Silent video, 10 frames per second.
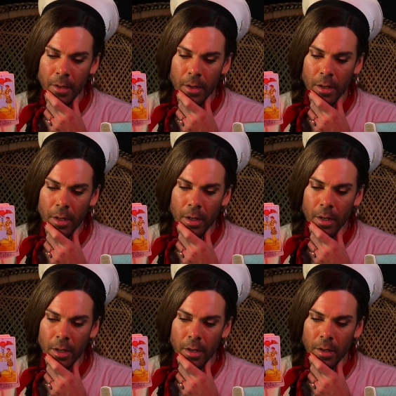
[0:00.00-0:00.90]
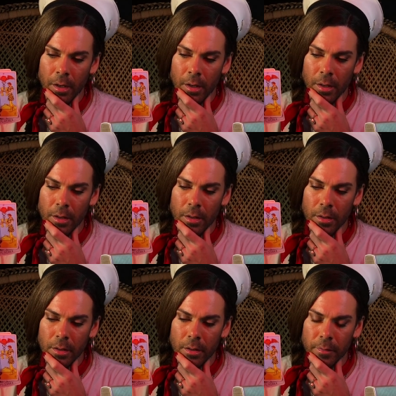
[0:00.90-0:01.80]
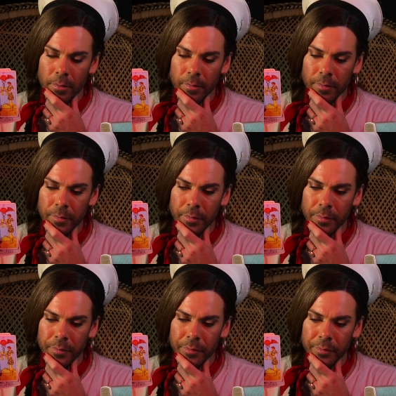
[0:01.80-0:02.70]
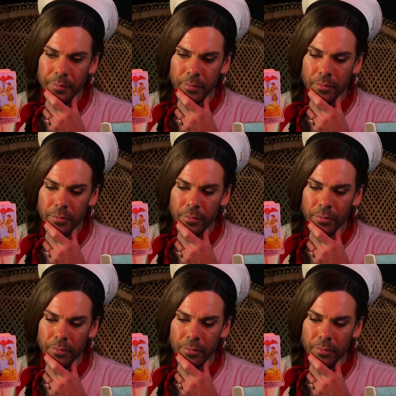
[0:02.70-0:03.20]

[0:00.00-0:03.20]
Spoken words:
Nobody speaks.